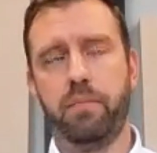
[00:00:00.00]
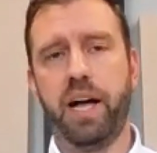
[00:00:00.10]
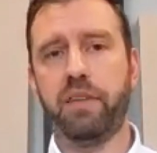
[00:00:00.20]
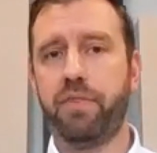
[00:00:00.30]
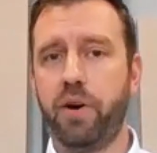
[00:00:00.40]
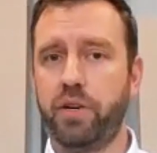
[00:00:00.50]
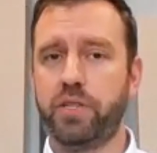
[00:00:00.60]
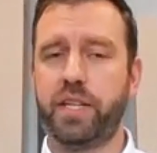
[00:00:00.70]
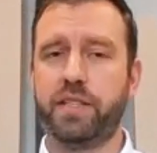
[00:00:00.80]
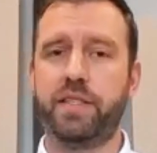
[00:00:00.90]
Black
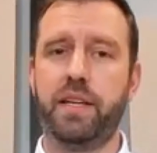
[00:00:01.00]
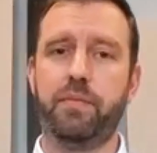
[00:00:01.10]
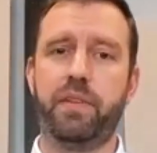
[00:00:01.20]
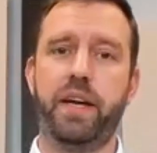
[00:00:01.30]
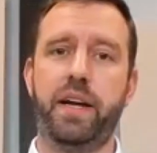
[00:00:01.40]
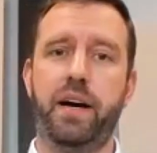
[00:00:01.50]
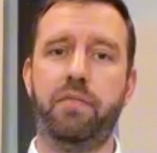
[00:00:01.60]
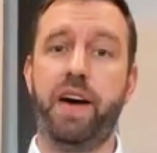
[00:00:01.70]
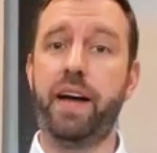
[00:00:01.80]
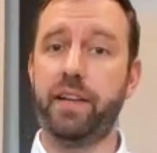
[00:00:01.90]
voters had seen that
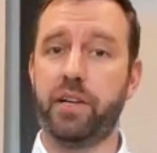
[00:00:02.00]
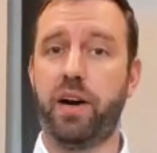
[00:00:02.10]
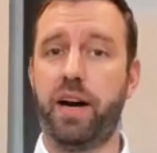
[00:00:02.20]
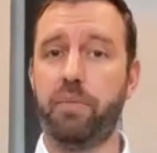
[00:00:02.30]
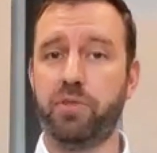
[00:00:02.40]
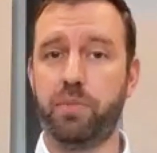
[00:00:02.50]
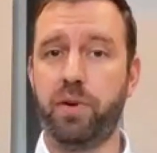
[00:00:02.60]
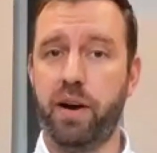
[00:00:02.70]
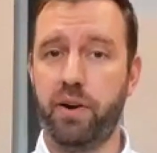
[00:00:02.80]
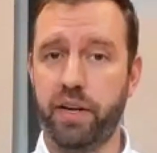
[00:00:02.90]
violent crime was a
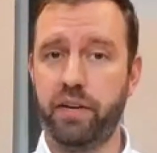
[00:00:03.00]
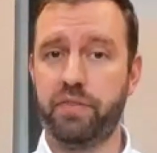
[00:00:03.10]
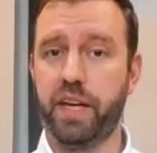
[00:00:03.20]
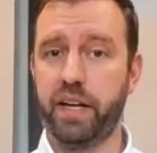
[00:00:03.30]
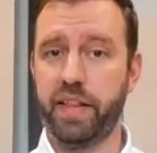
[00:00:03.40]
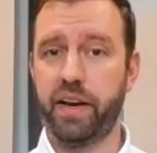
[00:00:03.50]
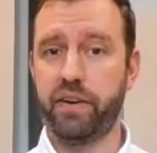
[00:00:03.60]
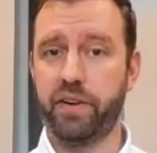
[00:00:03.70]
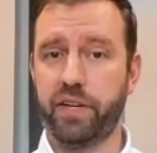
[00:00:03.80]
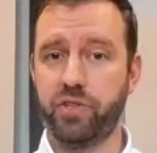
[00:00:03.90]
priority of getting that
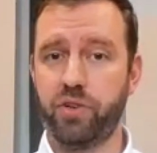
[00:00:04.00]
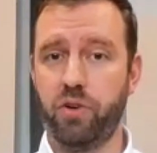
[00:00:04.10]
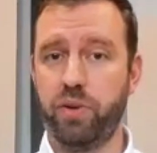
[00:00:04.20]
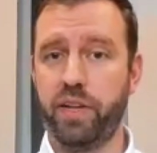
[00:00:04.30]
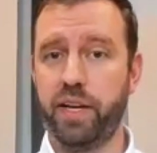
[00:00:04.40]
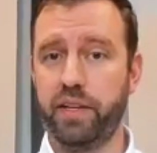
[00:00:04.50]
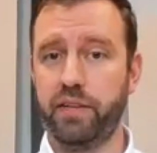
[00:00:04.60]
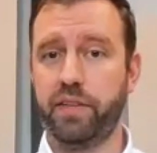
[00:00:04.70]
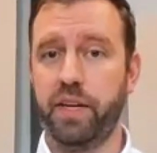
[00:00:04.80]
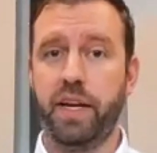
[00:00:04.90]
under control where they
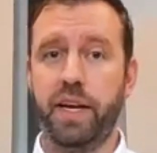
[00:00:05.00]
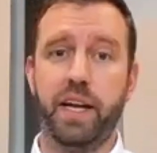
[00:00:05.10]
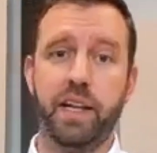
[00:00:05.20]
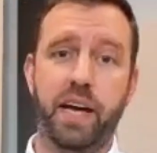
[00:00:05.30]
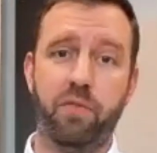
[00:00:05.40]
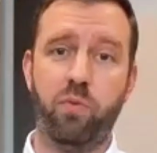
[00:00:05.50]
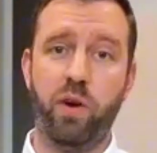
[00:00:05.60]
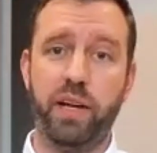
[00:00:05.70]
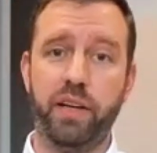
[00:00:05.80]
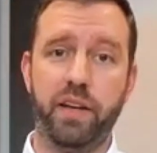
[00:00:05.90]
lived, and a lot of
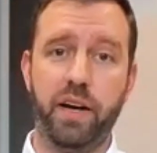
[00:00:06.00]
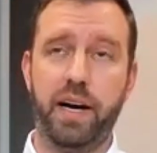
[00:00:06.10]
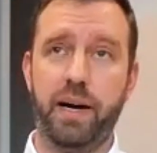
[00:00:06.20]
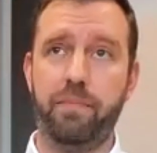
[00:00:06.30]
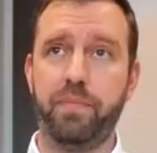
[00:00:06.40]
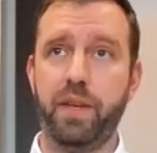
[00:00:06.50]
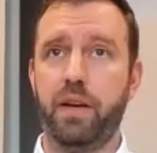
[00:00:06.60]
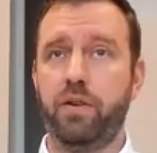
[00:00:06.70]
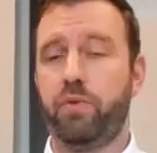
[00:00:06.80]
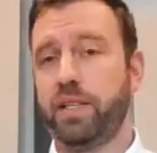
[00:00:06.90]
white
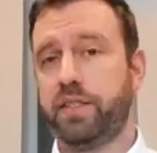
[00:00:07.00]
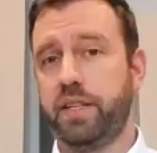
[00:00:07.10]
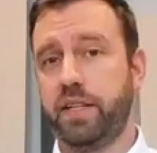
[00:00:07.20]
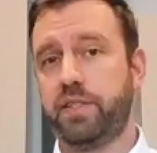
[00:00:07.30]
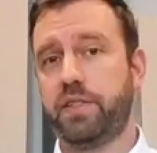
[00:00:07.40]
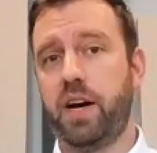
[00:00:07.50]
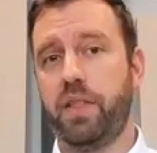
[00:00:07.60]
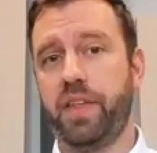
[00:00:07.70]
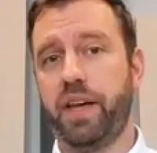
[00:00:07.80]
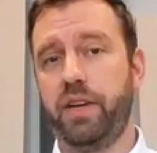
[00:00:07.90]
residents
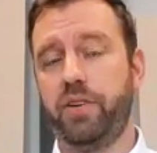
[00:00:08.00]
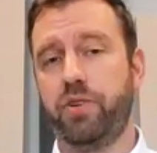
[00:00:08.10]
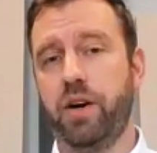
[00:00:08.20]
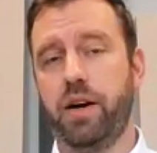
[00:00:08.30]
thought that